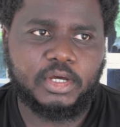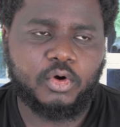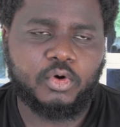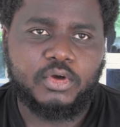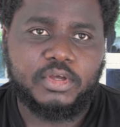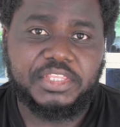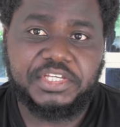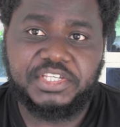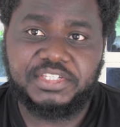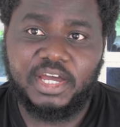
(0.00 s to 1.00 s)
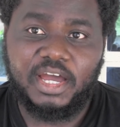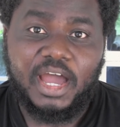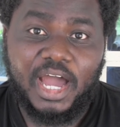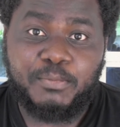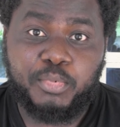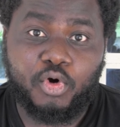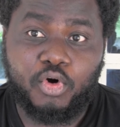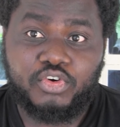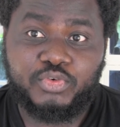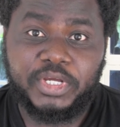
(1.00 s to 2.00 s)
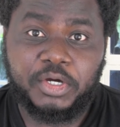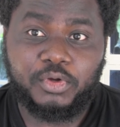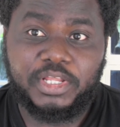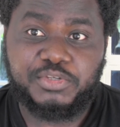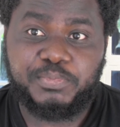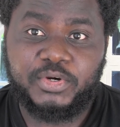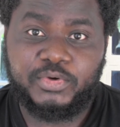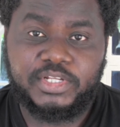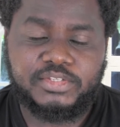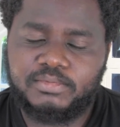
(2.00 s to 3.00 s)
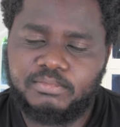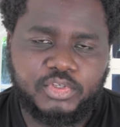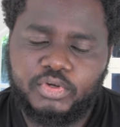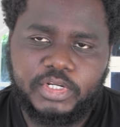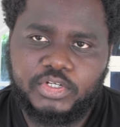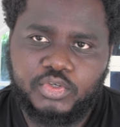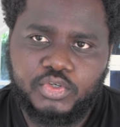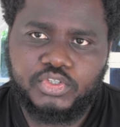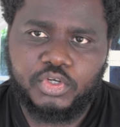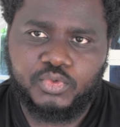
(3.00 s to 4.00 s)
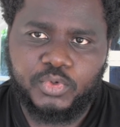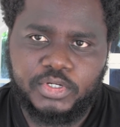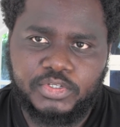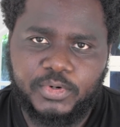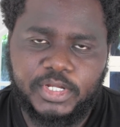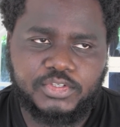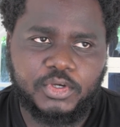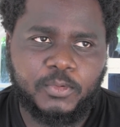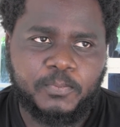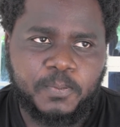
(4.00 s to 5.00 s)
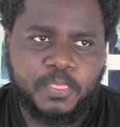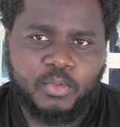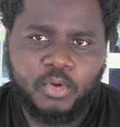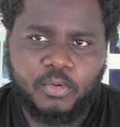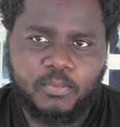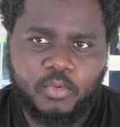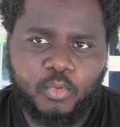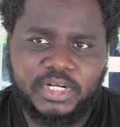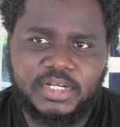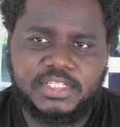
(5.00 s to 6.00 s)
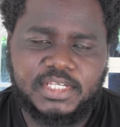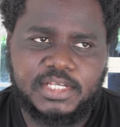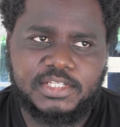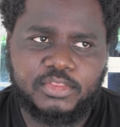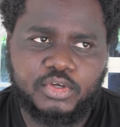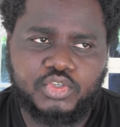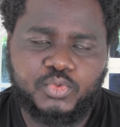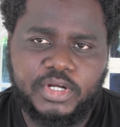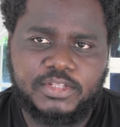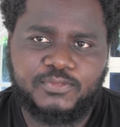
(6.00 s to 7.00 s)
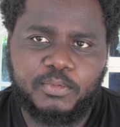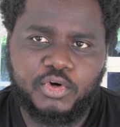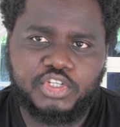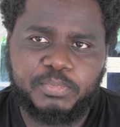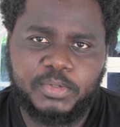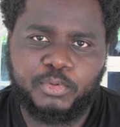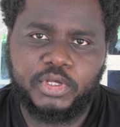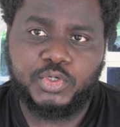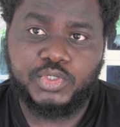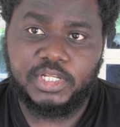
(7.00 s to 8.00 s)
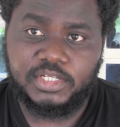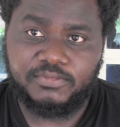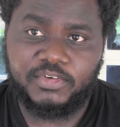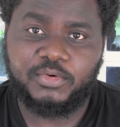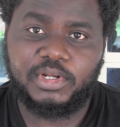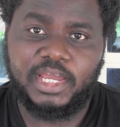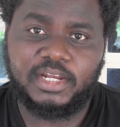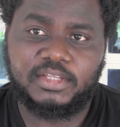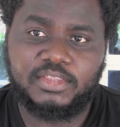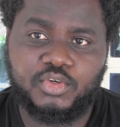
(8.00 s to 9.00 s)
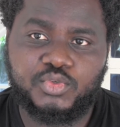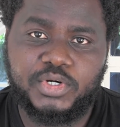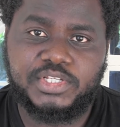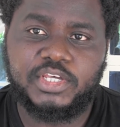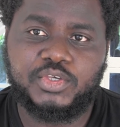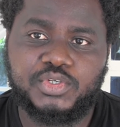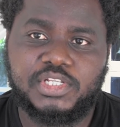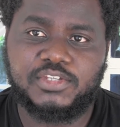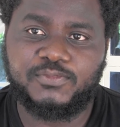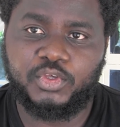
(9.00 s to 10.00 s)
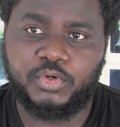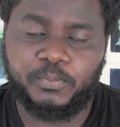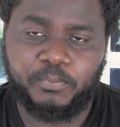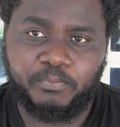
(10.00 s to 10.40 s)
Oh, this is a hypochondriacal experience. You don't need to use those words, right? So what I'd say is that those words for most people are useless. Very likely those words are useless for you.